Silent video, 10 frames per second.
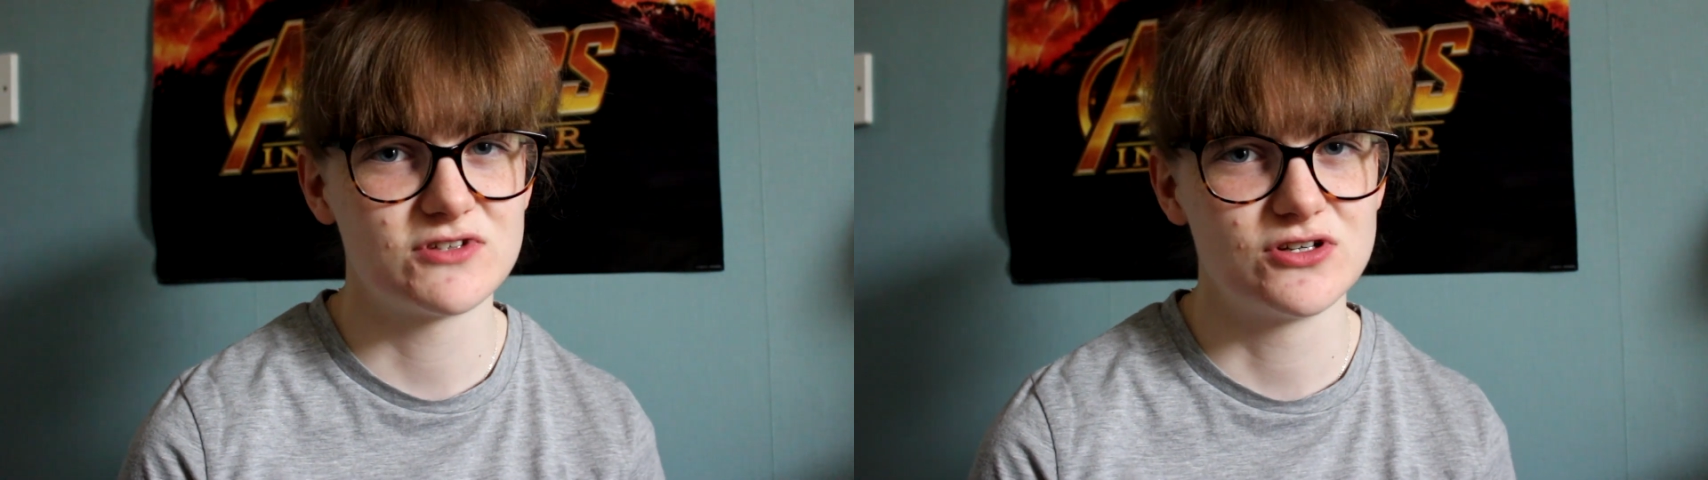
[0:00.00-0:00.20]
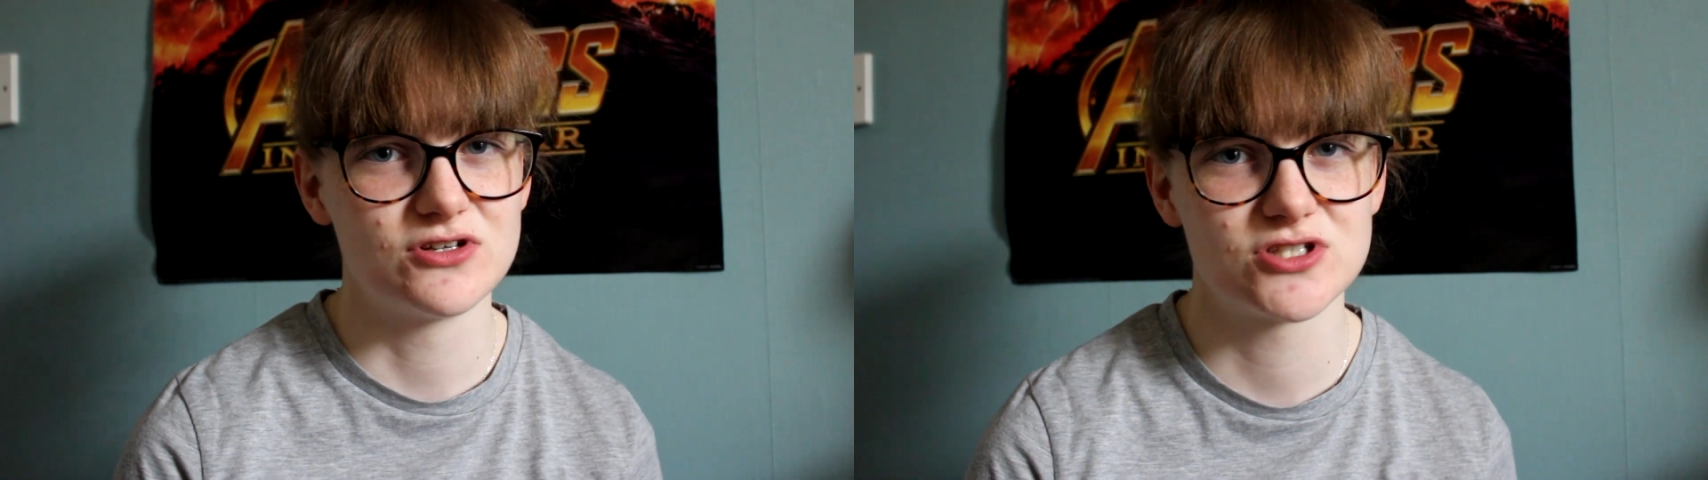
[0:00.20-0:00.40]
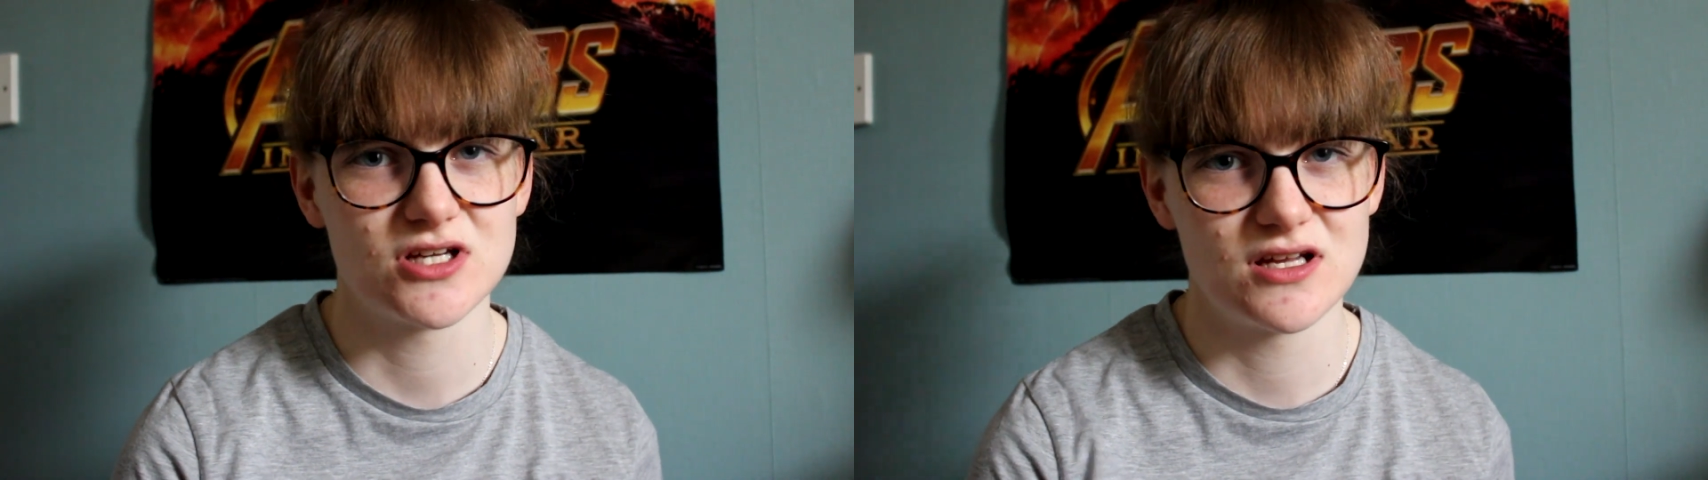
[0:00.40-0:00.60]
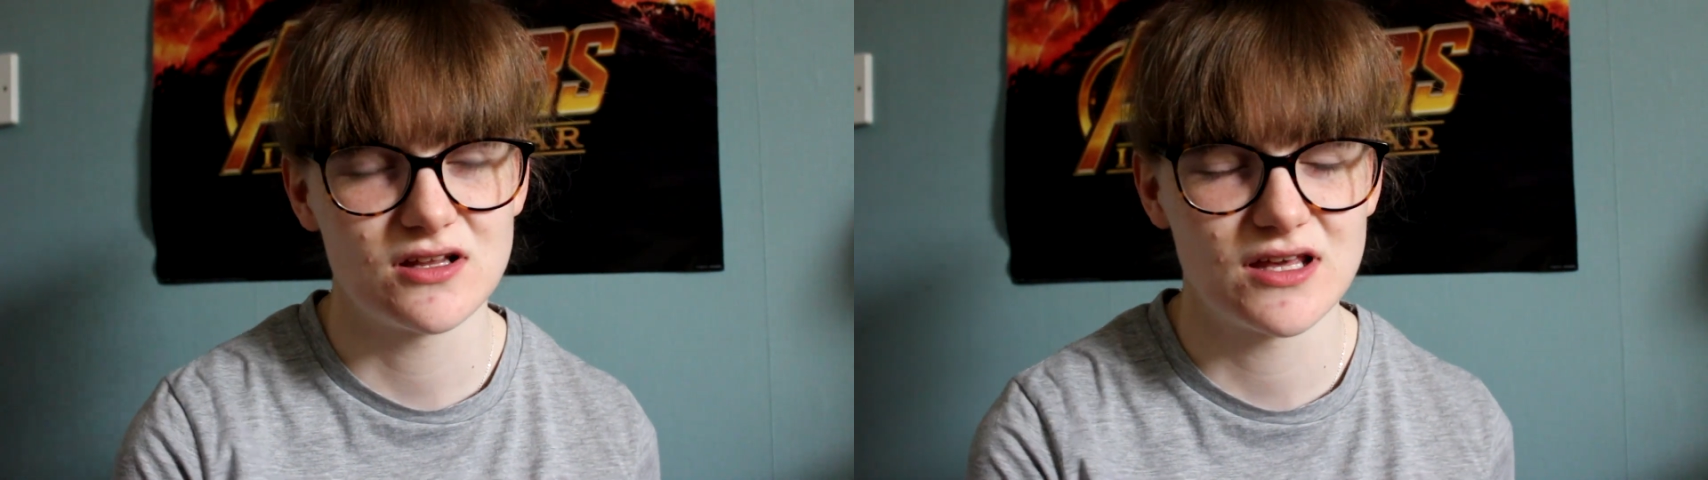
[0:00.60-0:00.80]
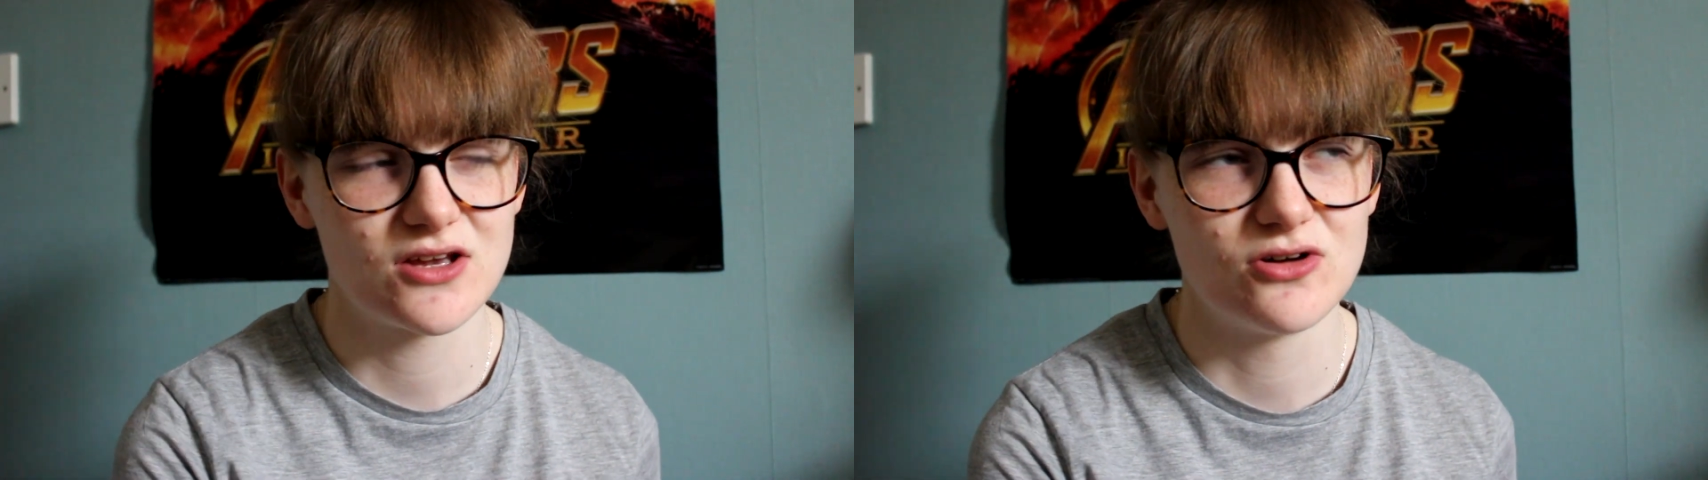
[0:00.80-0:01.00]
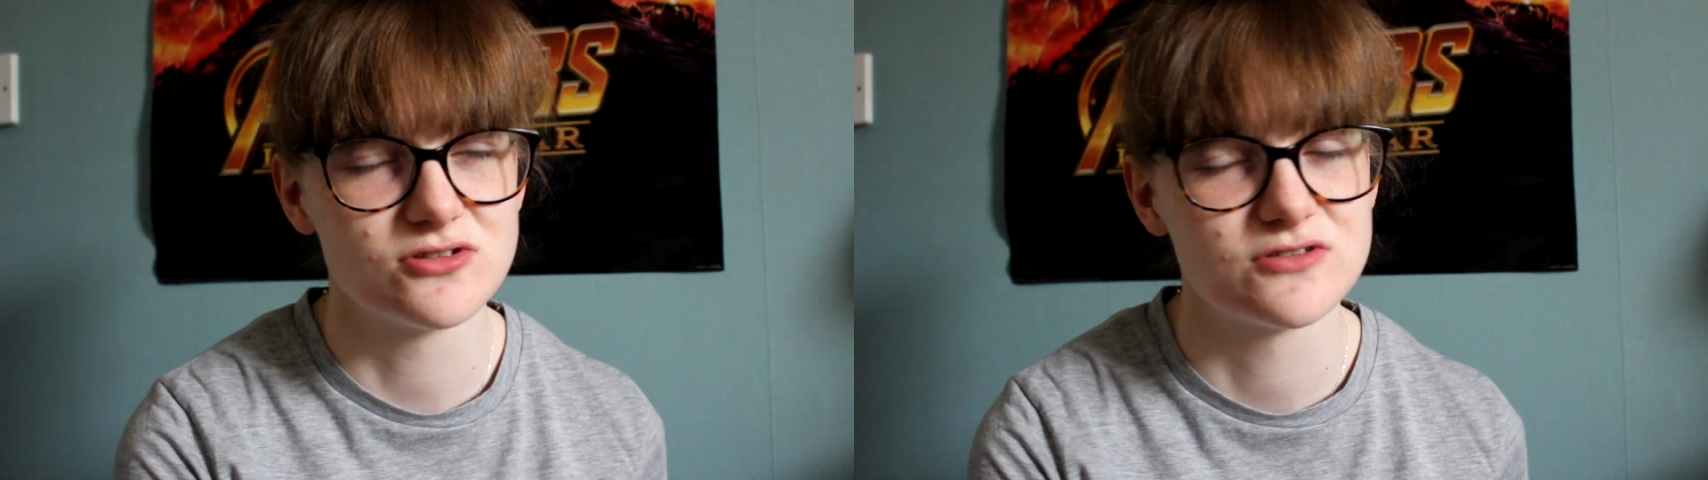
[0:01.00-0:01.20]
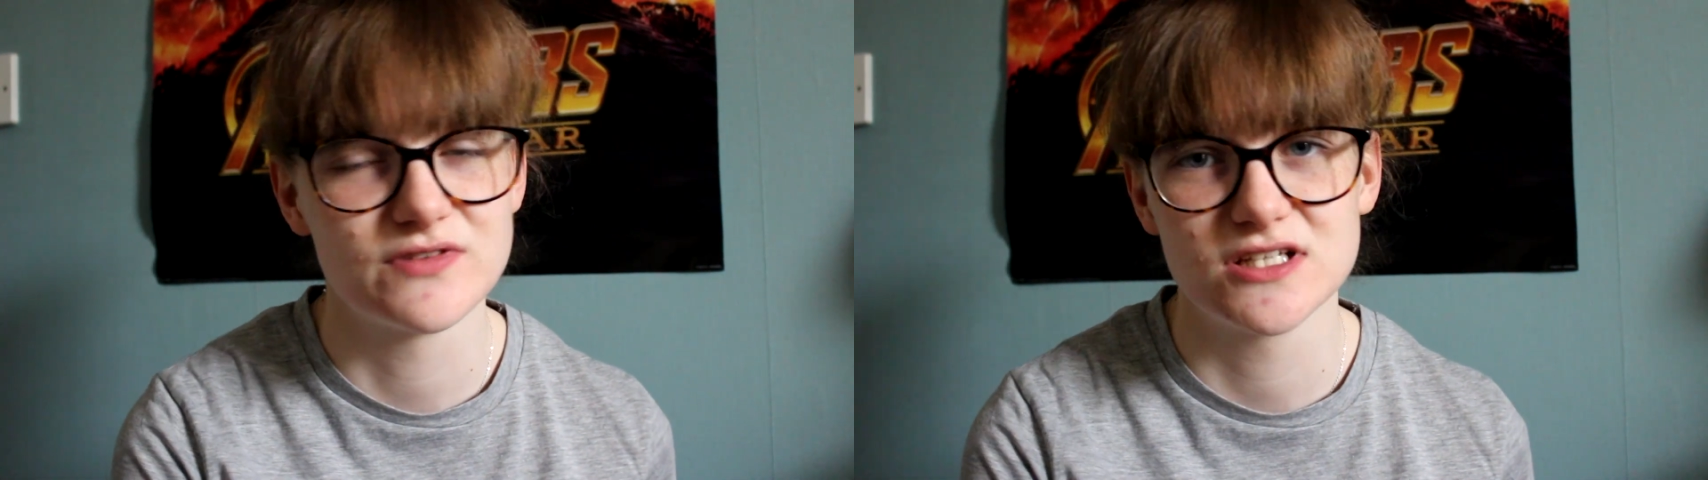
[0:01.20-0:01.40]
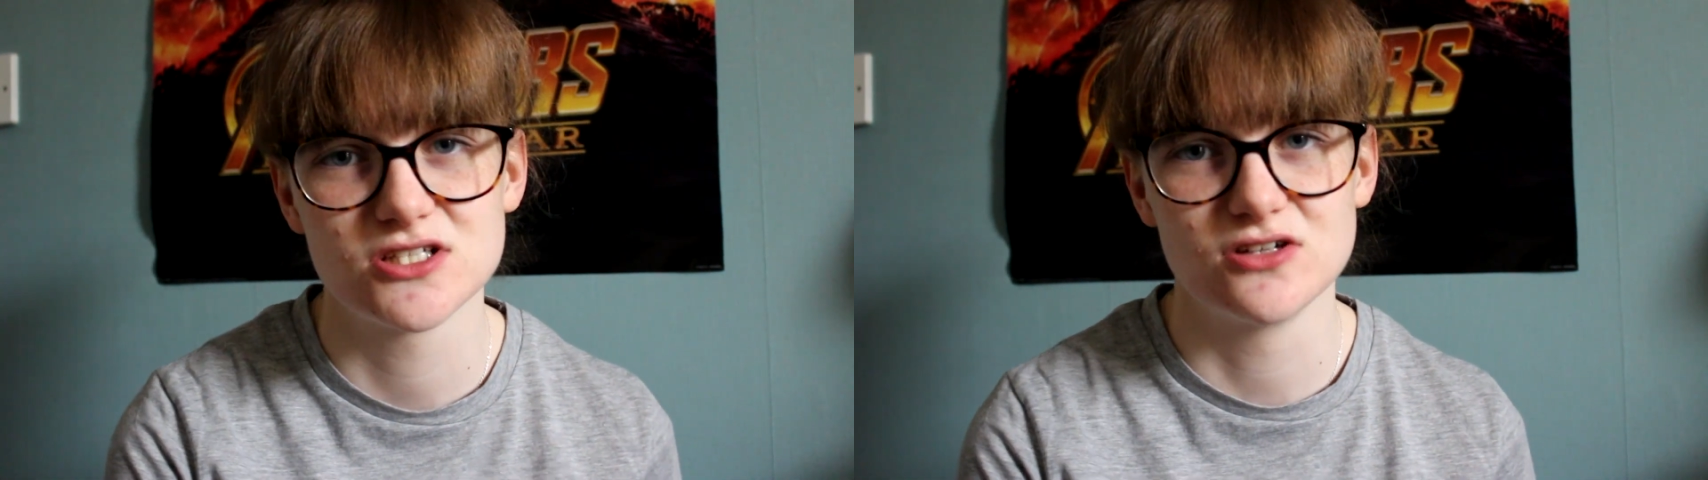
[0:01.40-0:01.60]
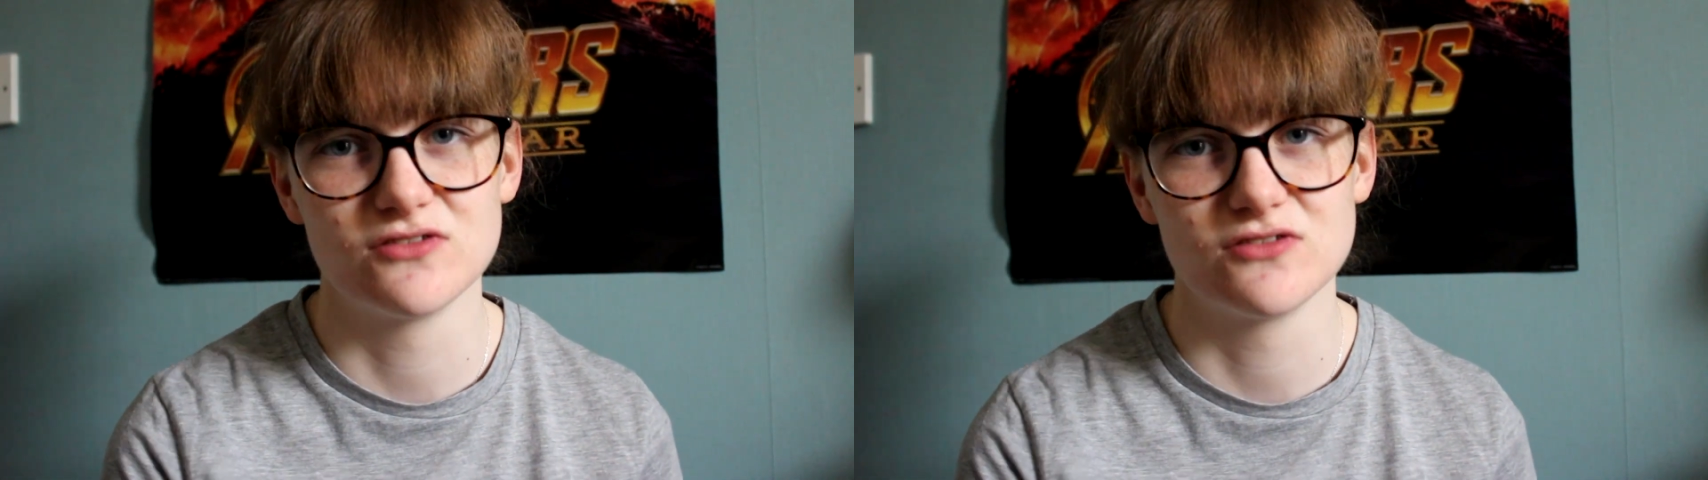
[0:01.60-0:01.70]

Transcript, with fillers: inertia and like conservation